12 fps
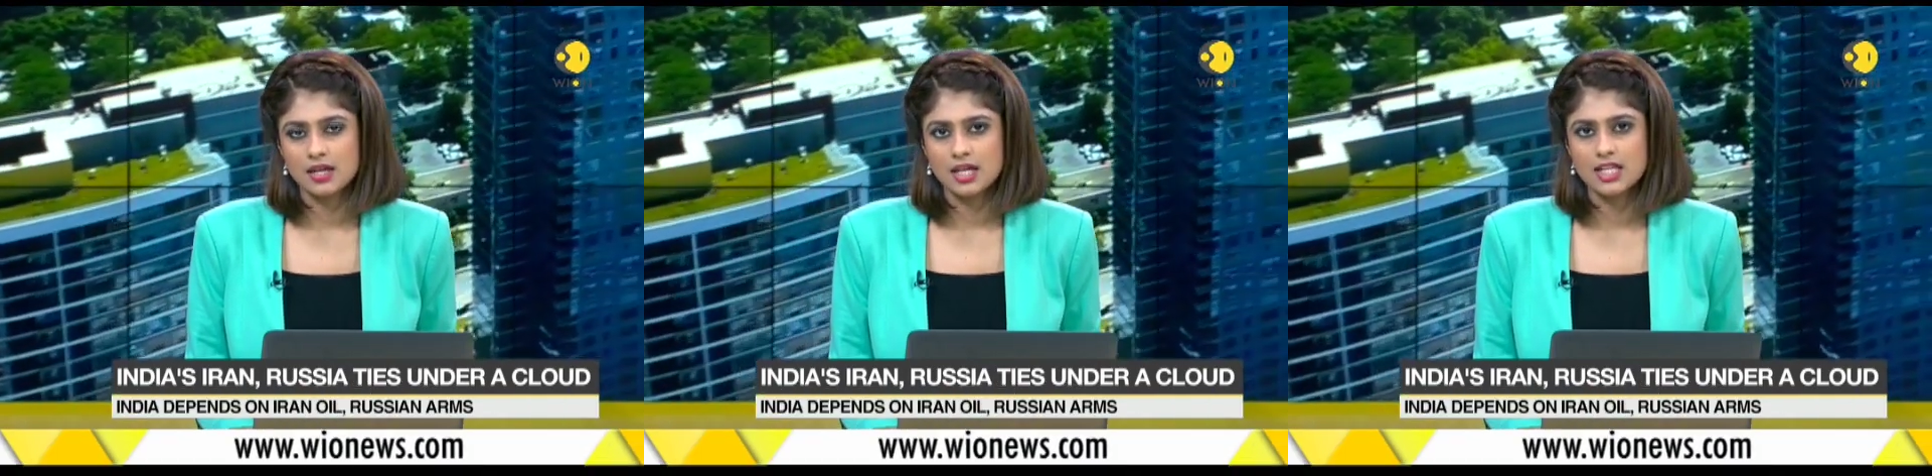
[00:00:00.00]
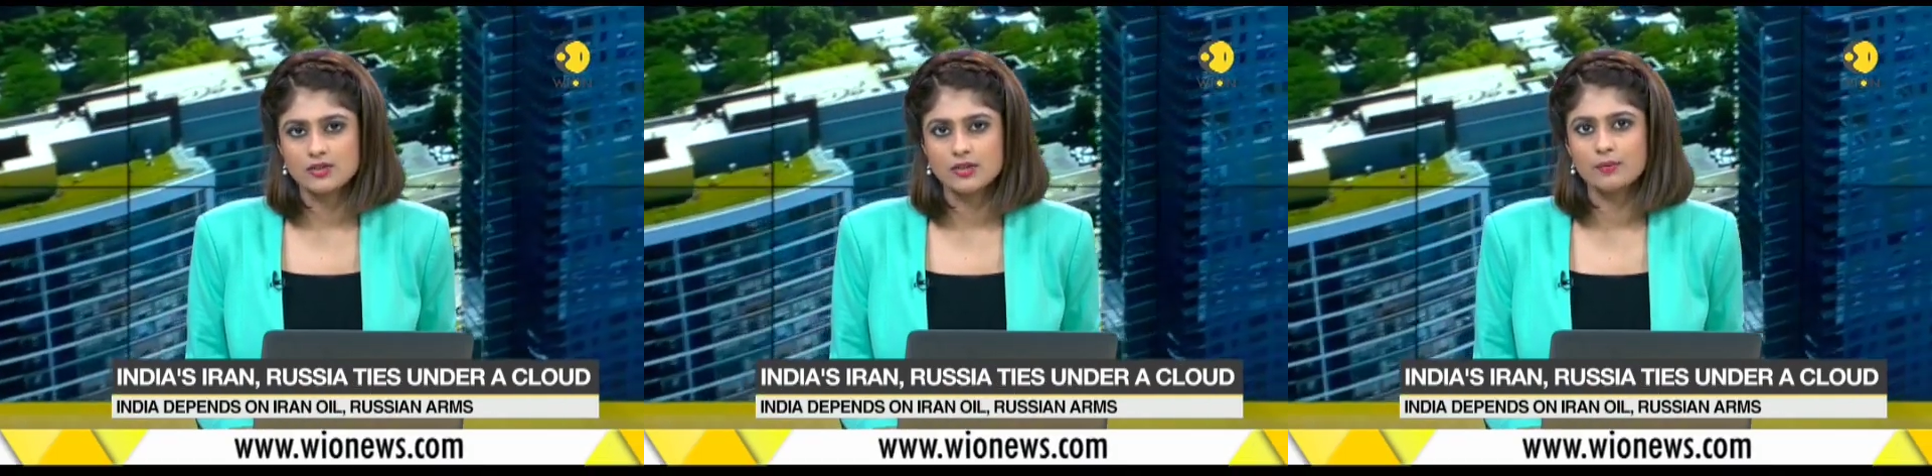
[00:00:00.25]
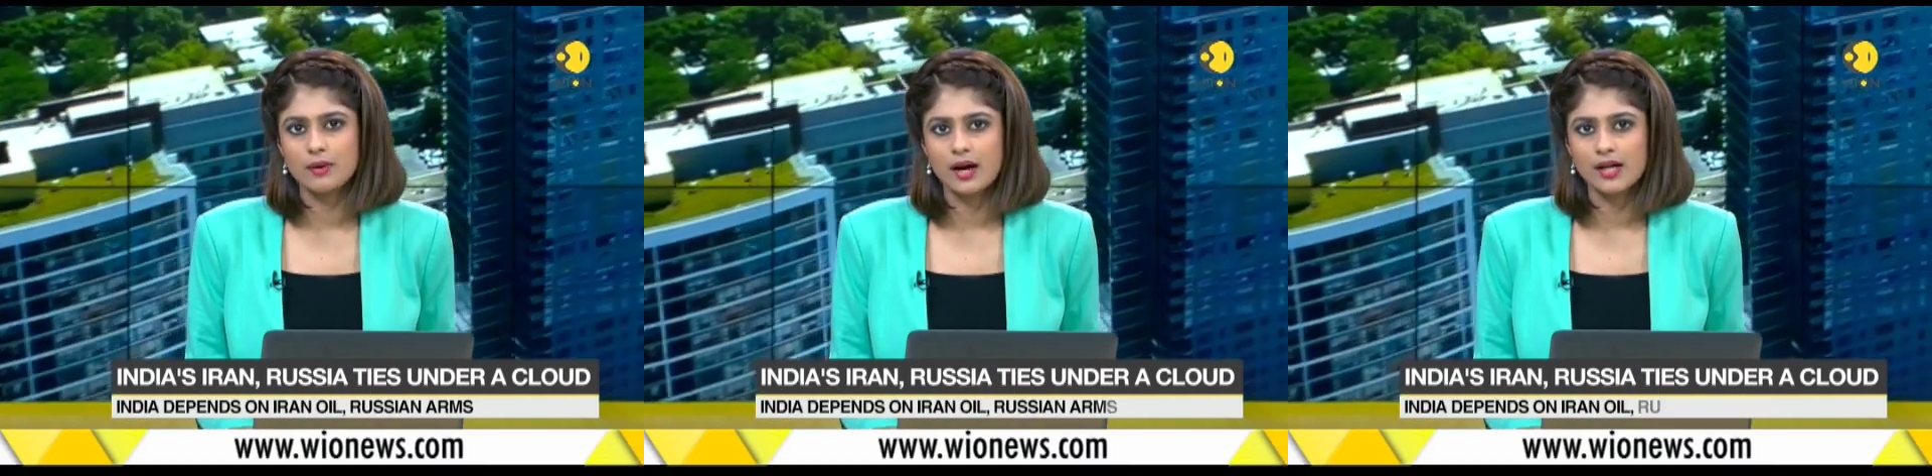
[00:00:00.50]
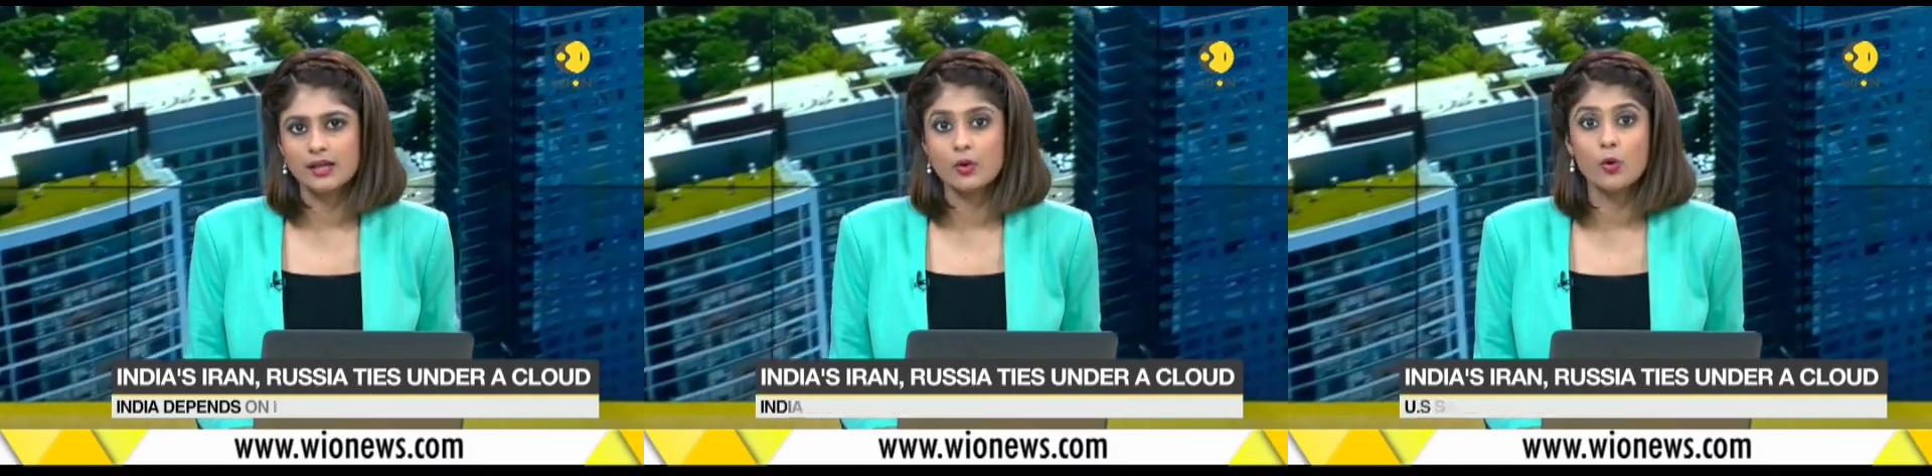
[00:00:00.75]
it will
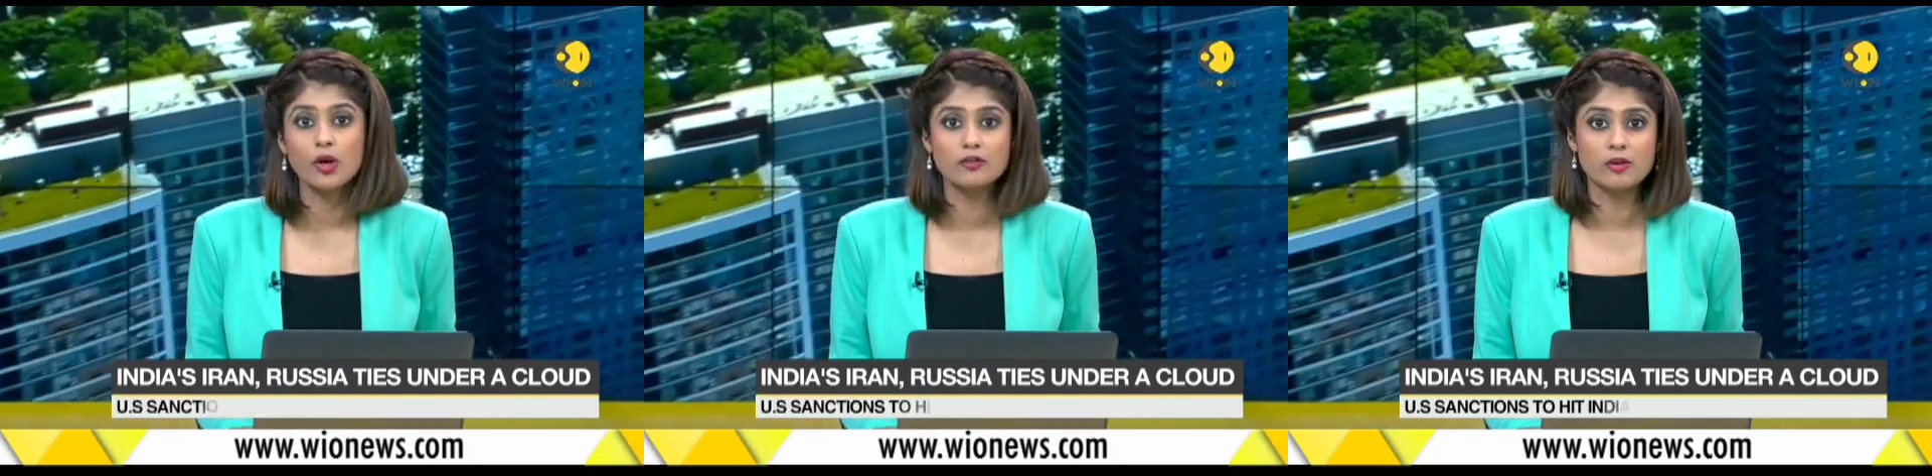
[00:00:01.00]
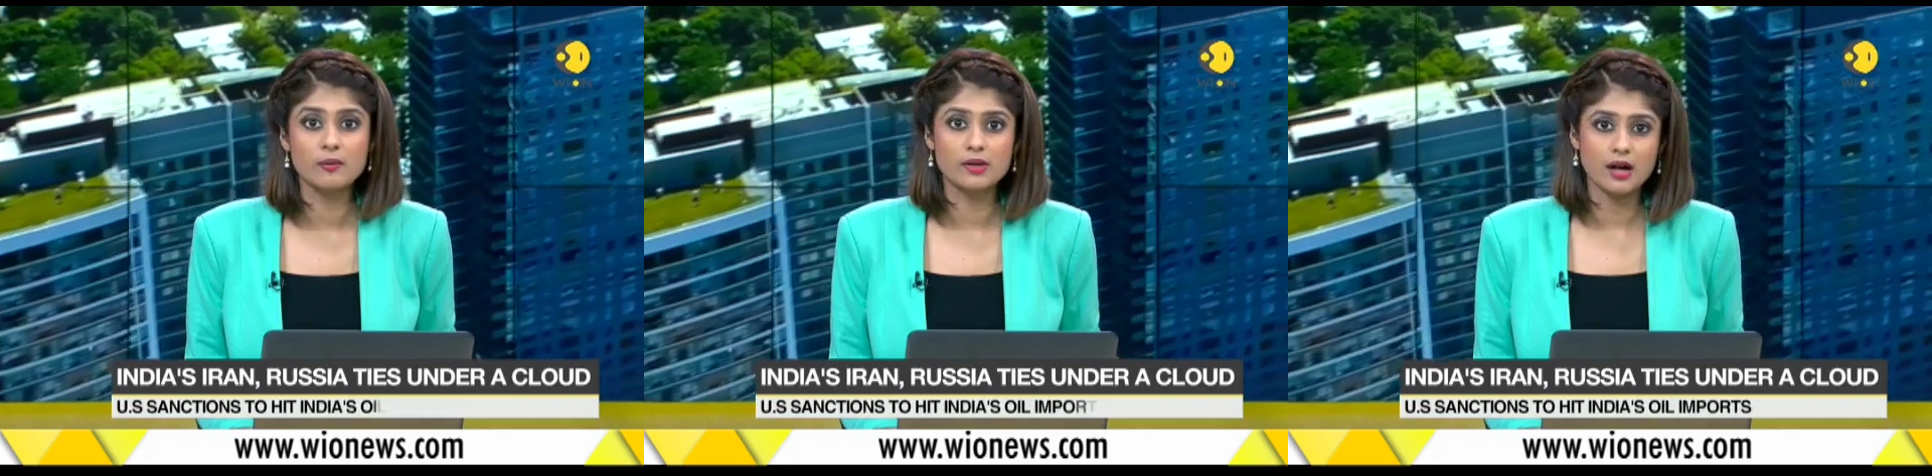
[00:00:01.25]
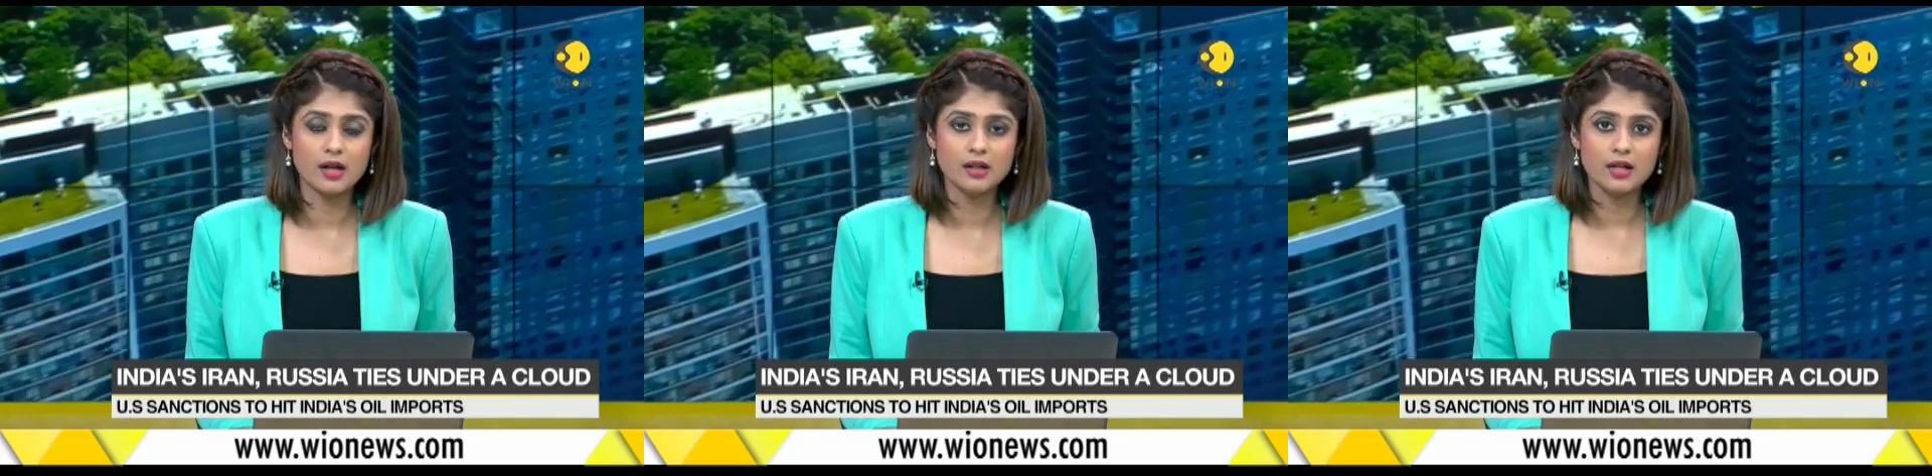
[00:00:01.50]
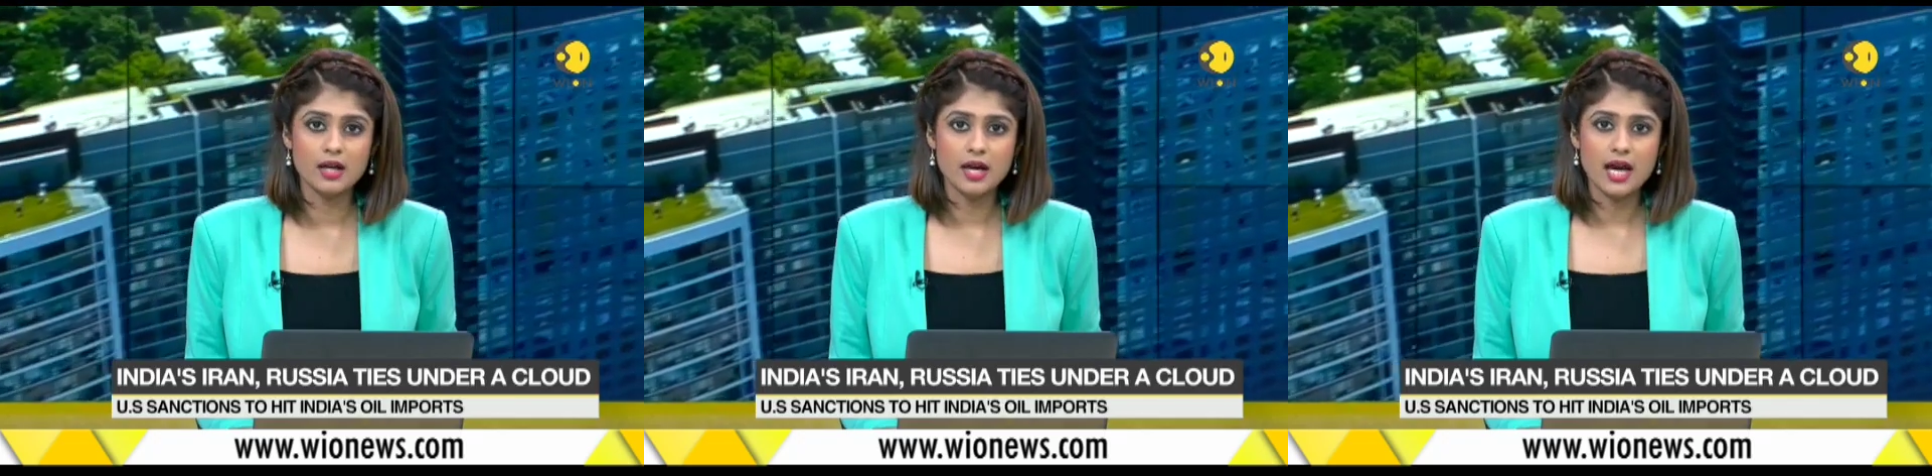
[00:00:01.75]
buy oil from
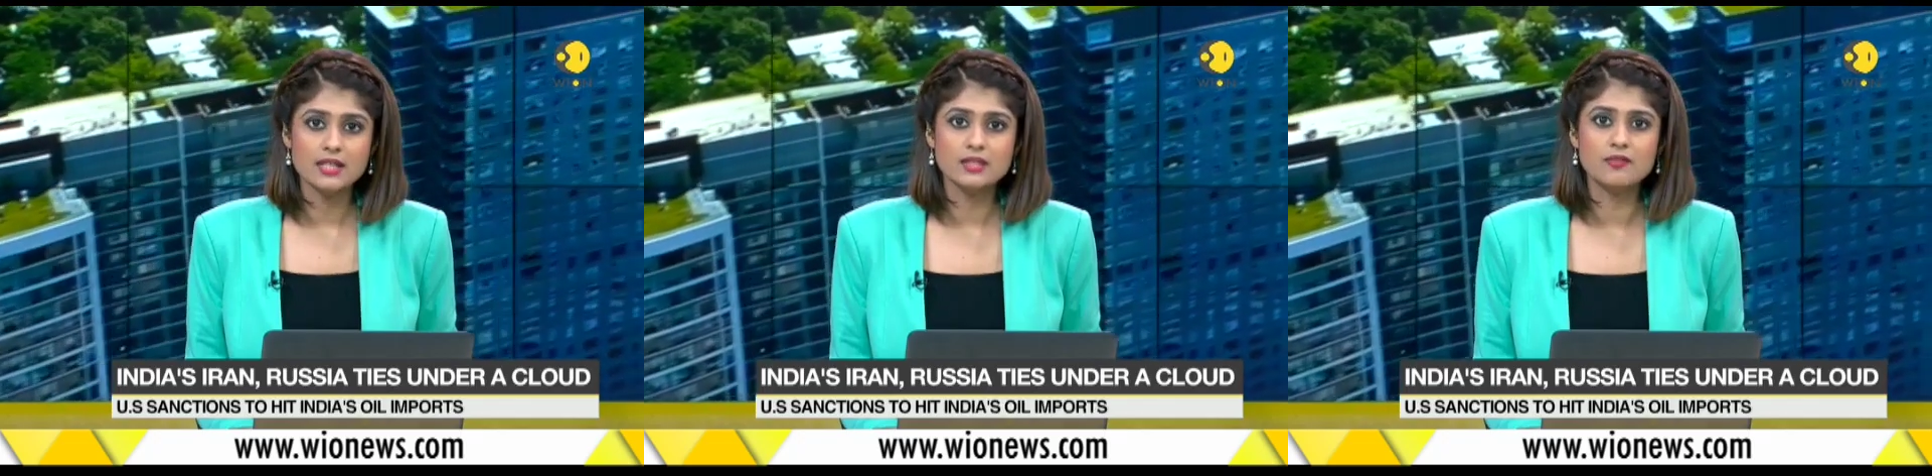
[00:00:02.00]
Iran and